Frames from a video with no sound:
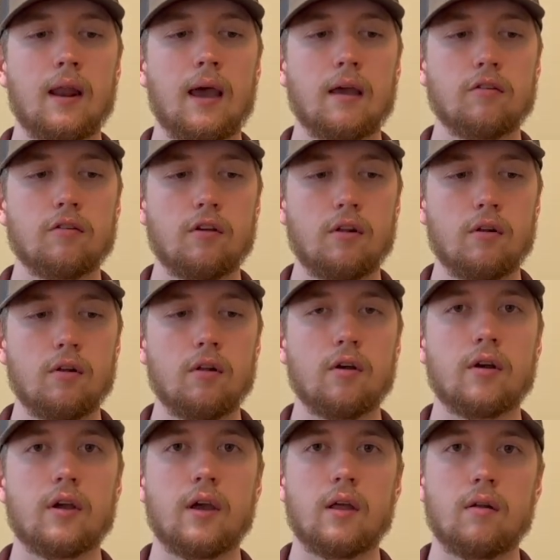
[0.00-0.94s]
actually look
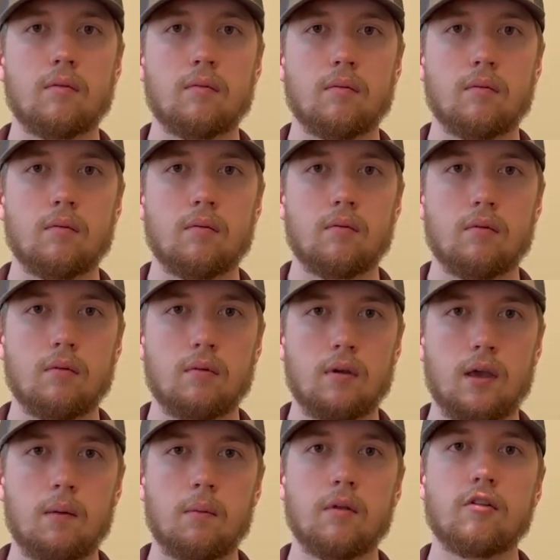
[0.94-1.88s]
at
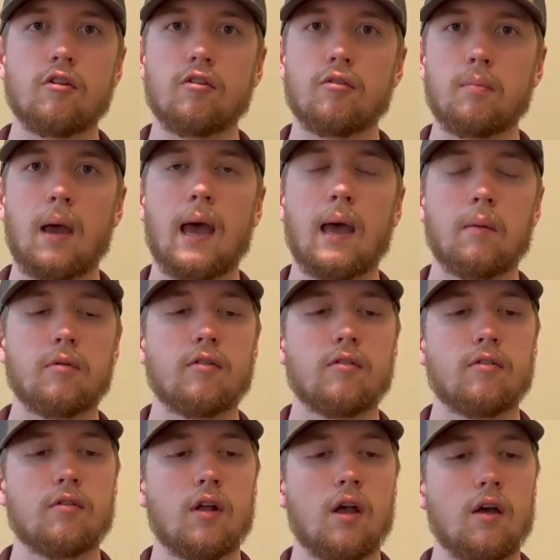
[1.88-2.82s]
images, maps, and
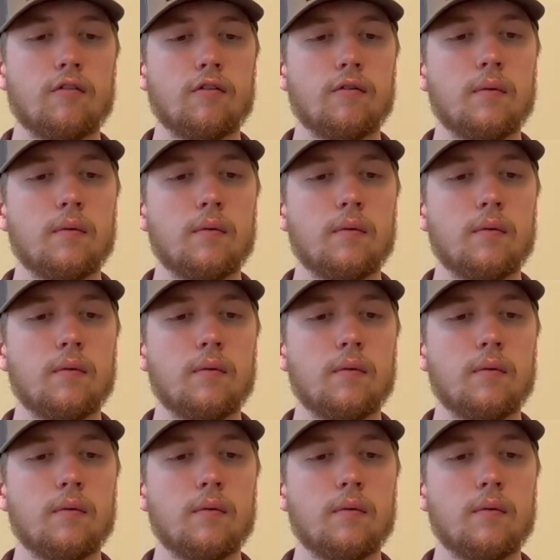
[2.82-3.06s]
stuff.